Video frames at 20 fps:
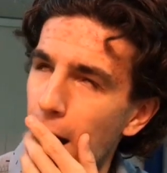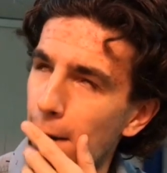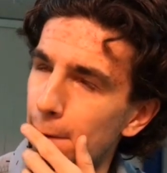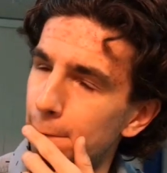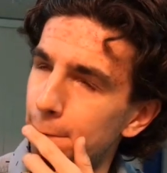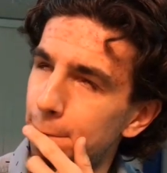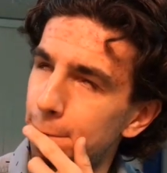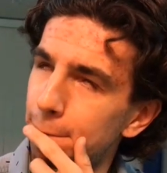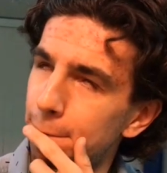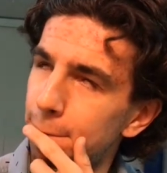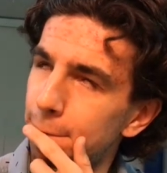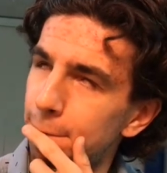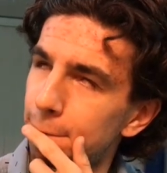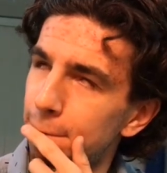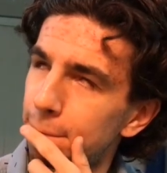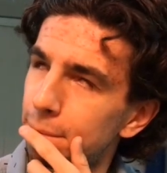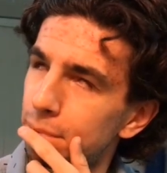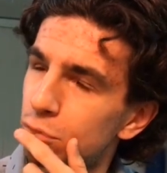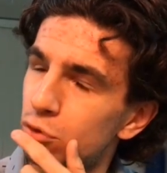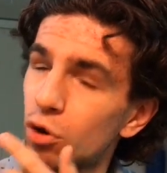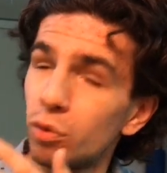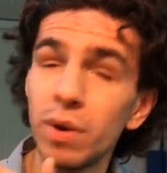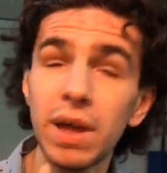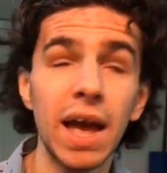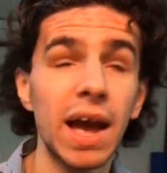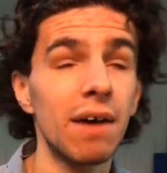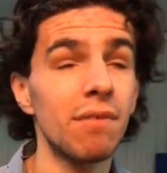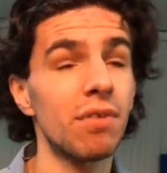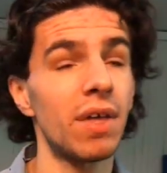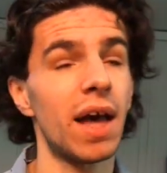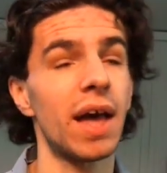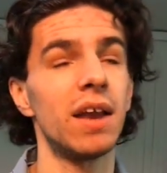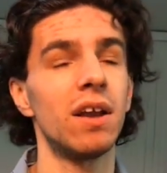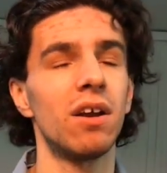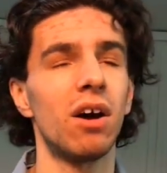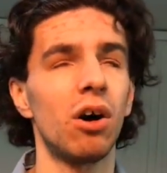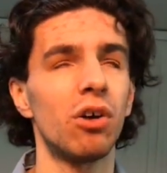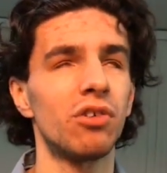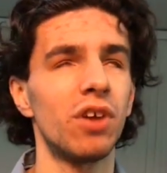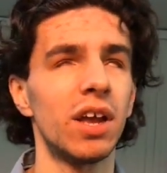um, so we have
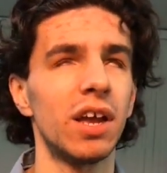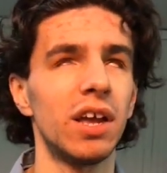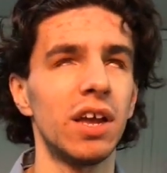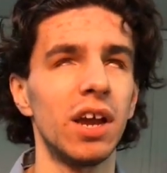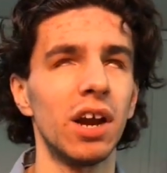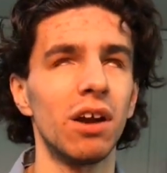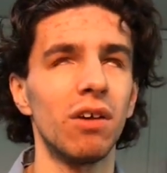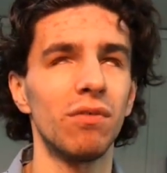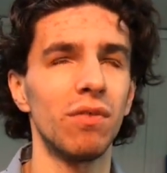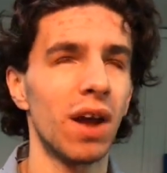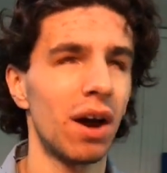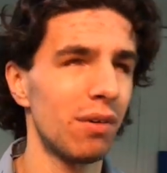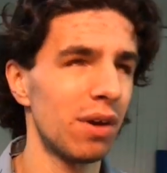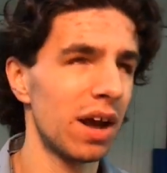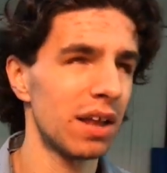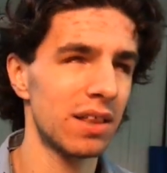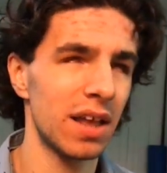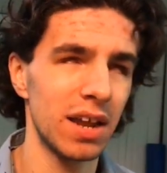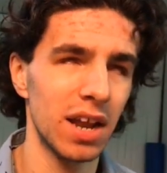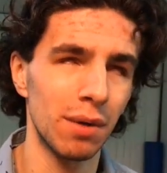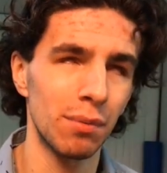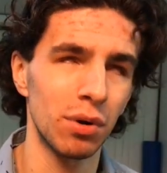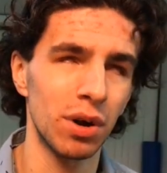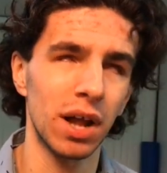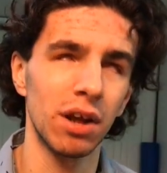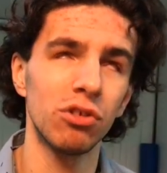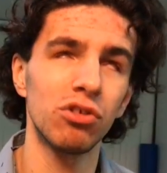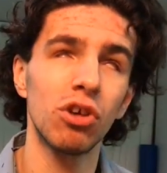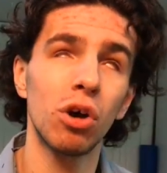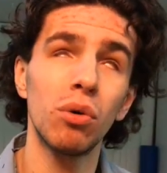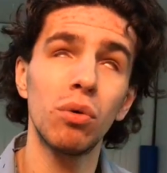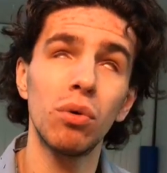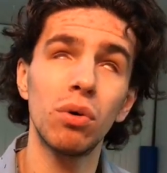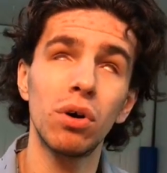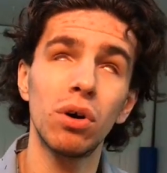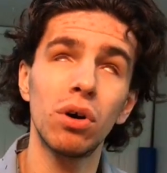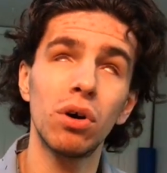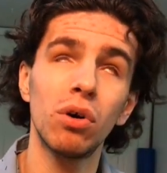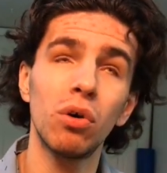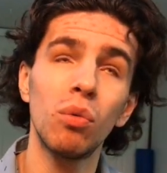that all taken care of. Now we got that number down.
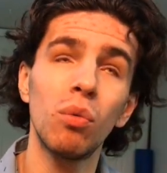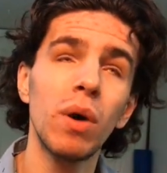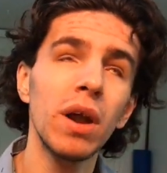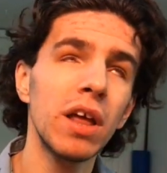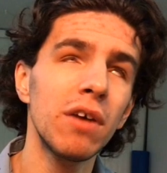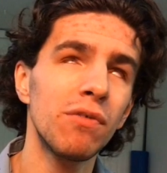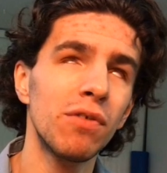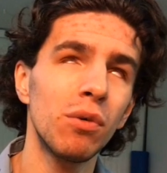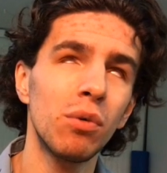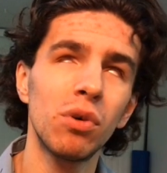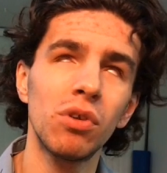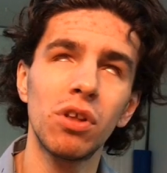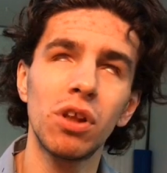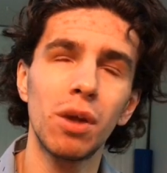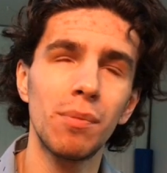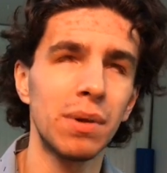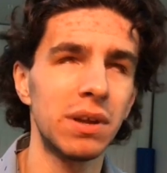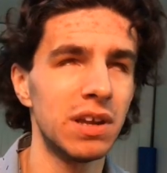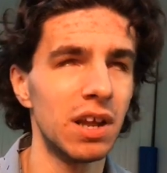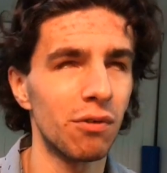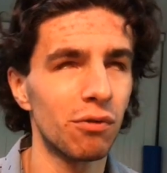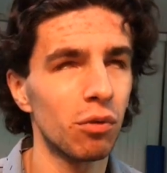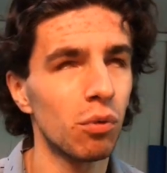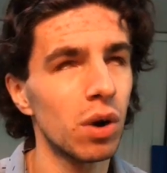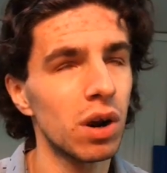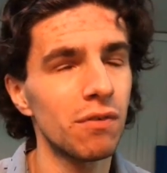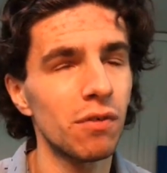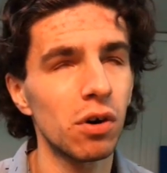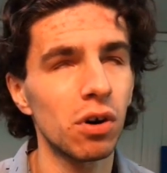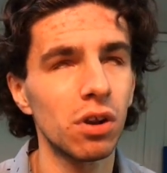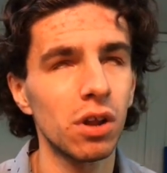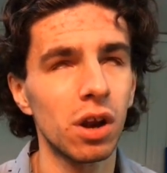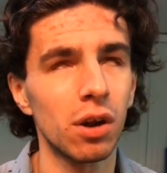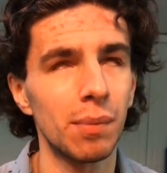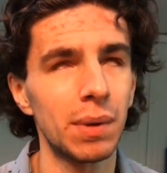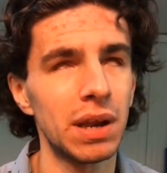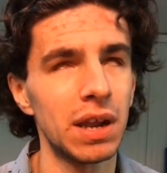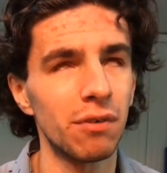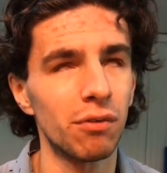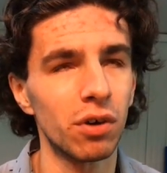So what if it were a little bit different? What if it were a
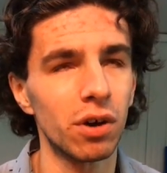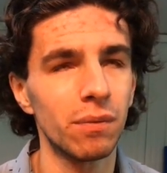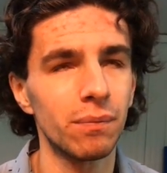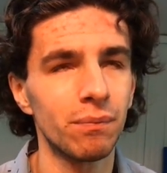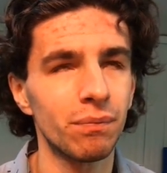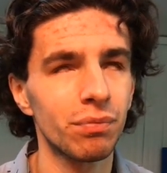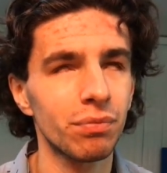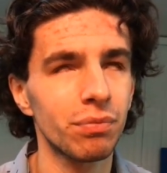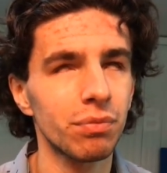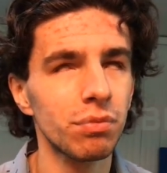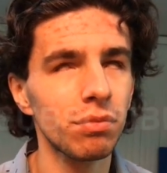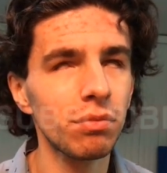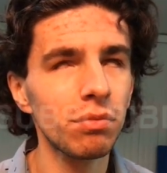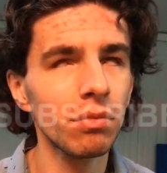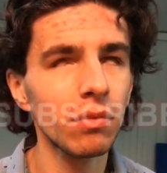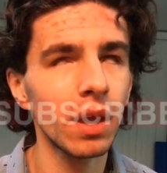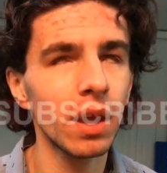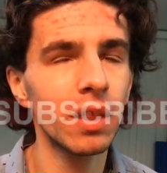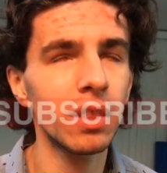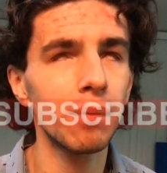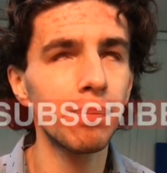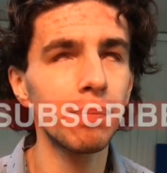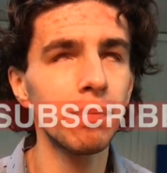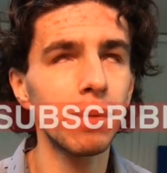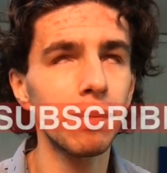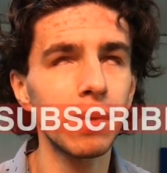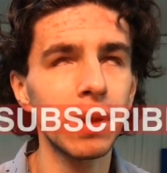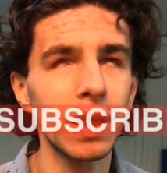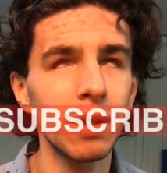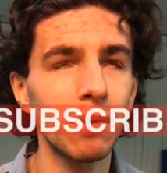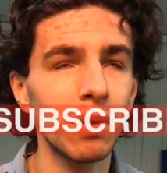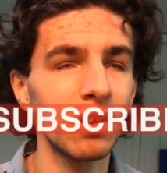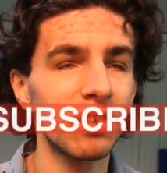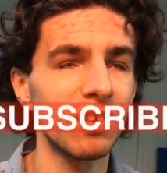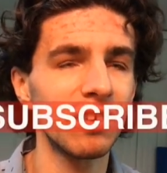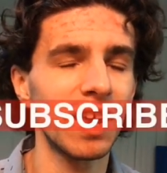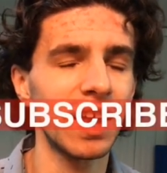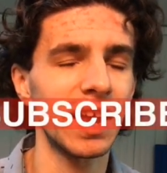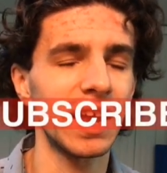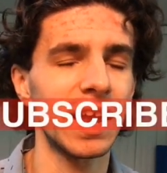little bit different? And the, the money
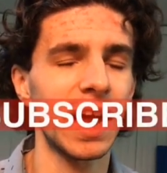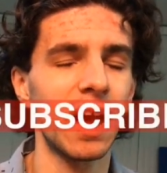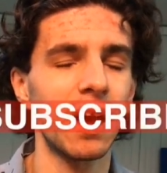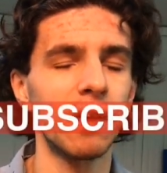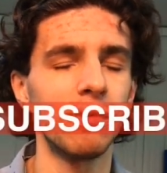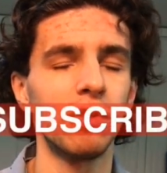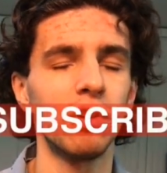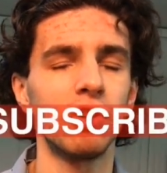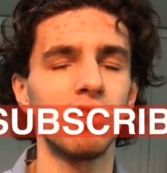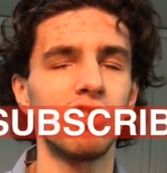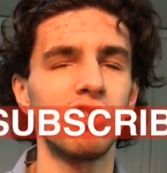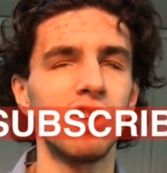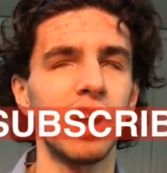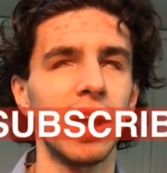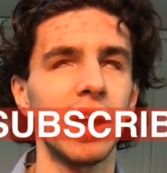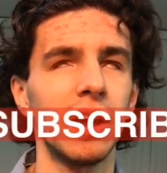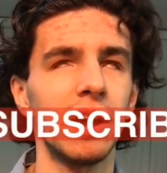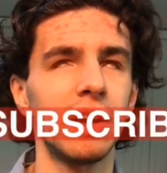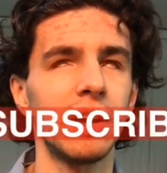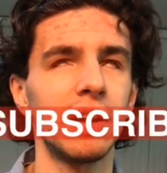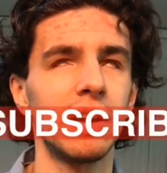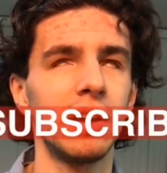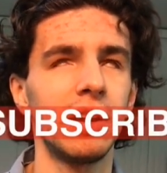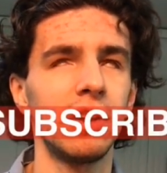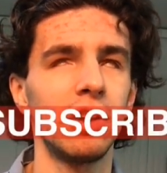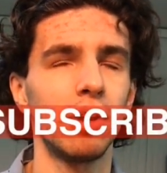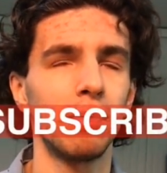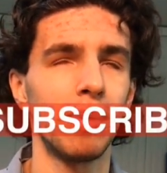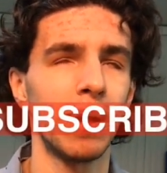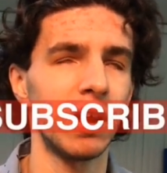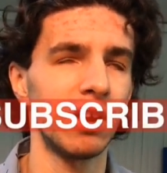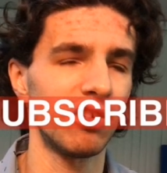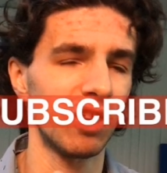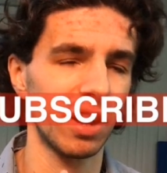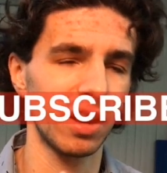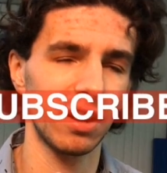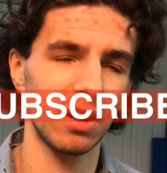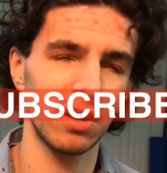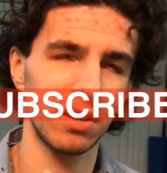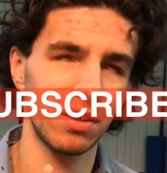wasn't taken out of your check, your
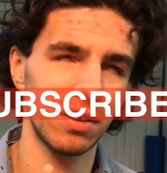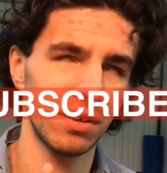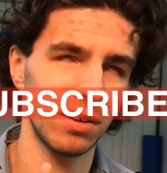paycheck.